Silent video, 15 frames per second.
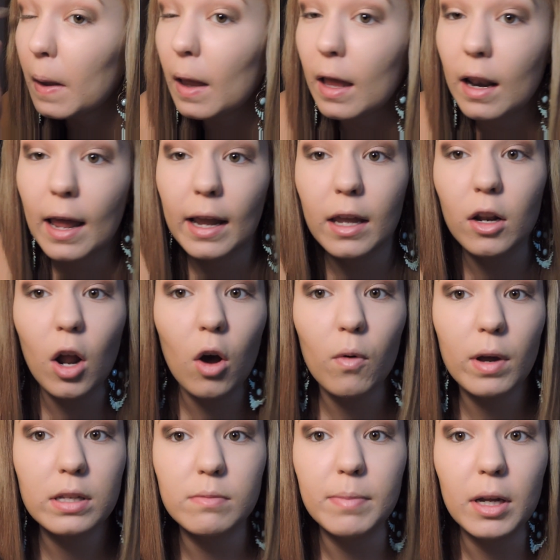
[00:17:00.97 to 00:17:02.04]
And I can
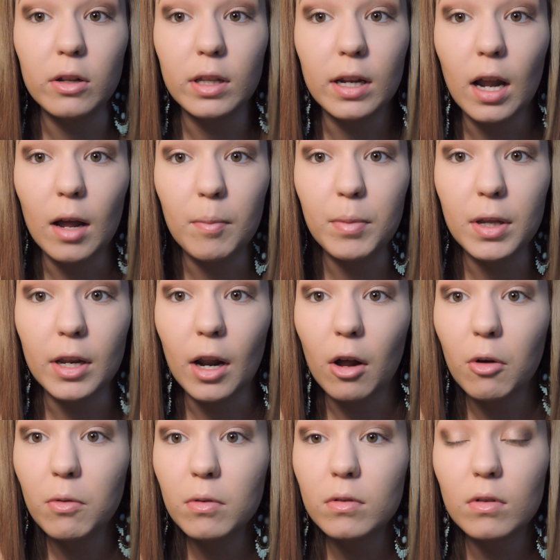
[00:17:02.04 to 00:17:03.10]
always build it up, you
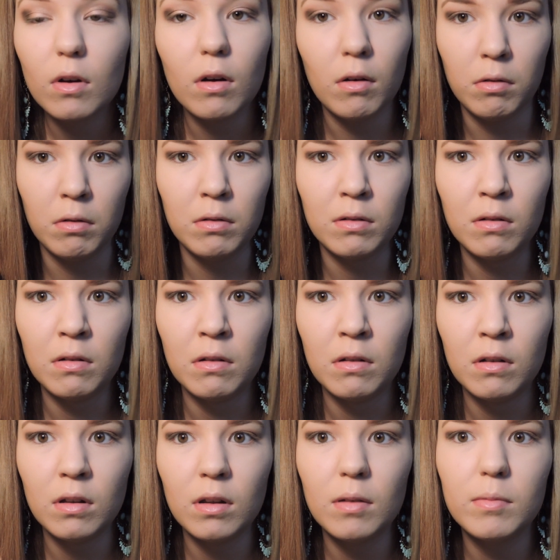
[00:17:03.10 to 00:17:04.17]
know? Oh,
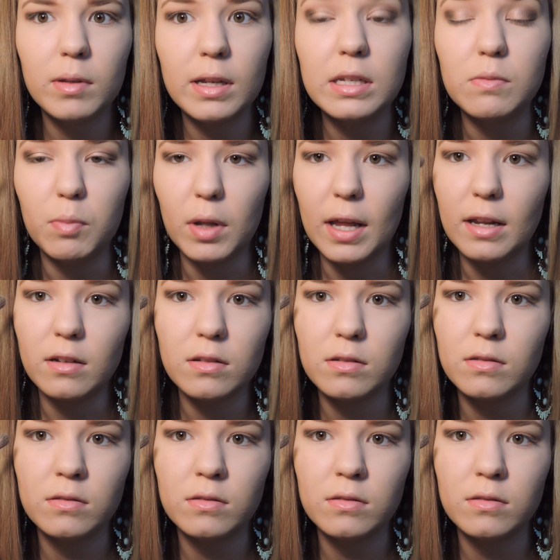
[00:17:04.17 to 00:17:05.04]
please blend.